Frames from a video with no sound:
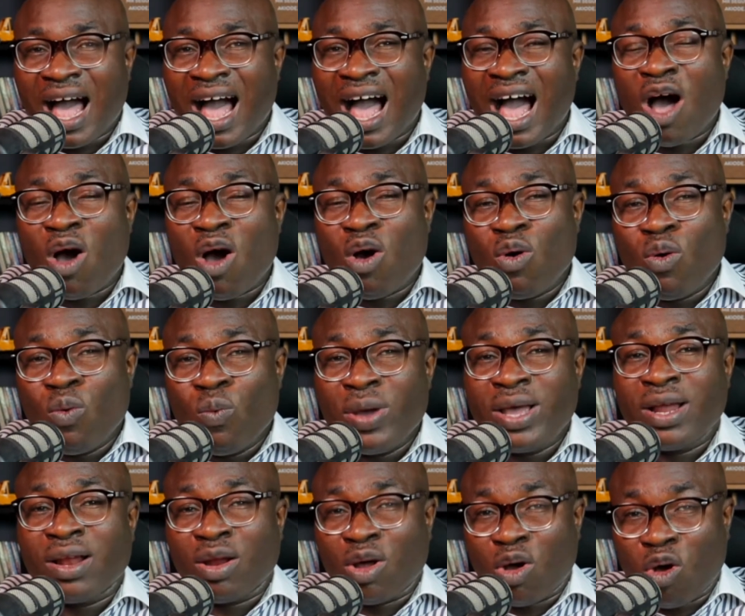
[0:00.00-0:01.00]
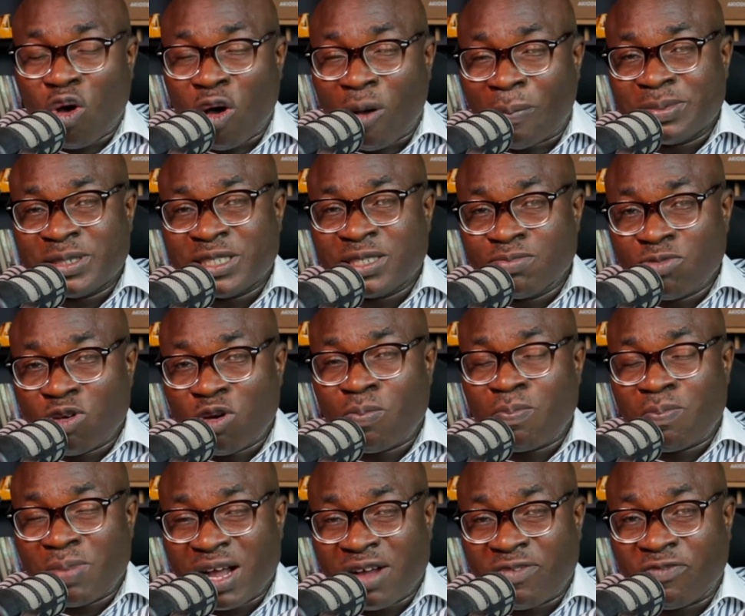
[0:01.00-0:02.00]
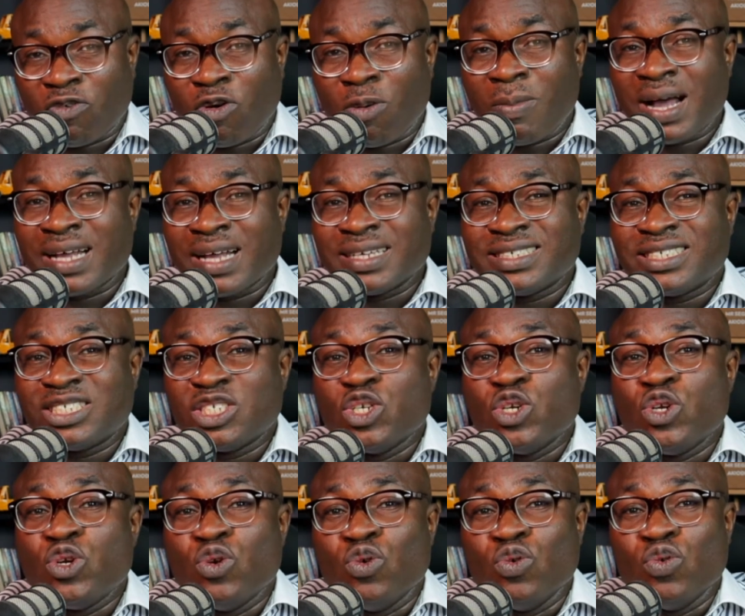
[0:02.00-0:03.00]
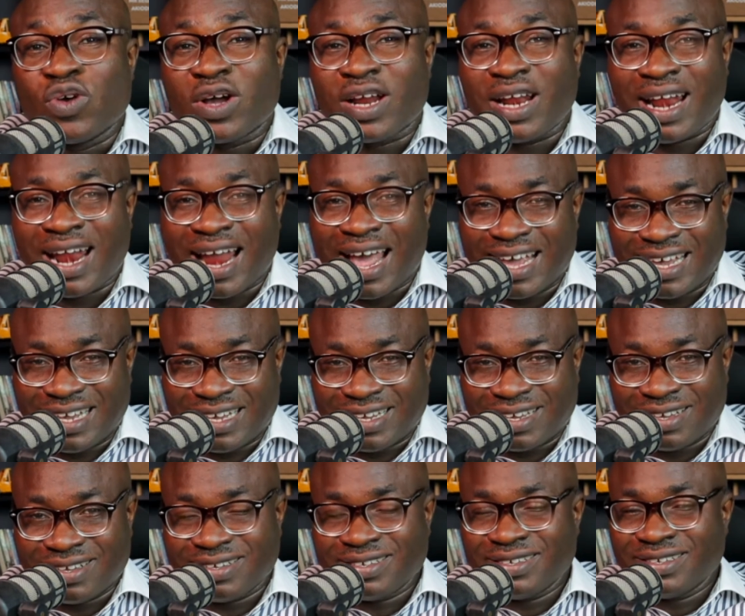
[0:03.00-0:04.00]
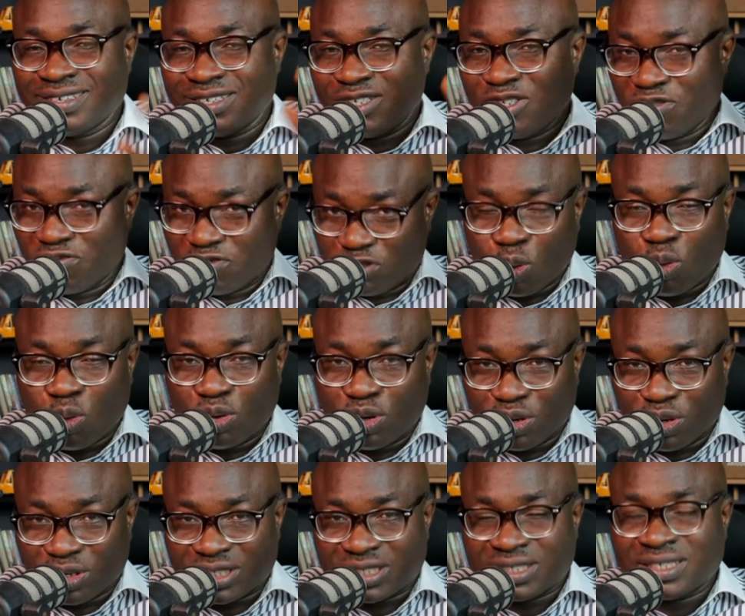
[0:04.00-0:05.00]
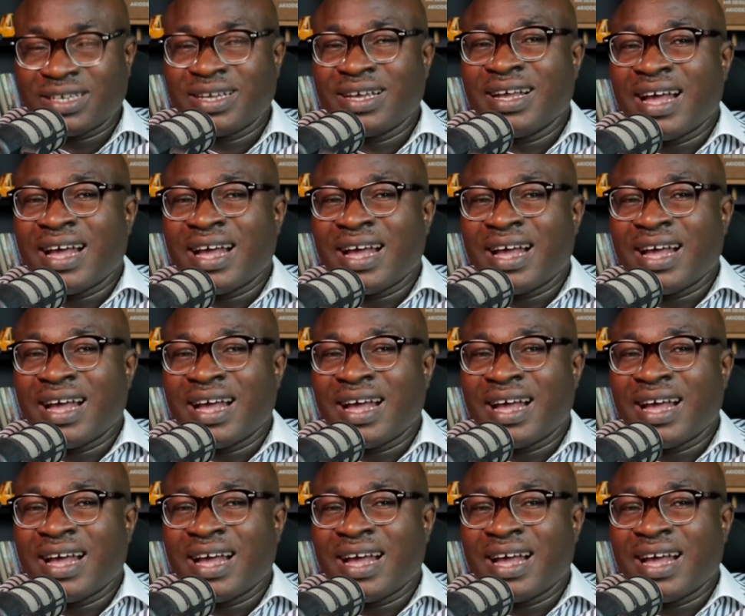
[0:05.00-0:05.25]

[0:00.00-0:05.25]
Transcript: How will optimum performance look like? You've told us.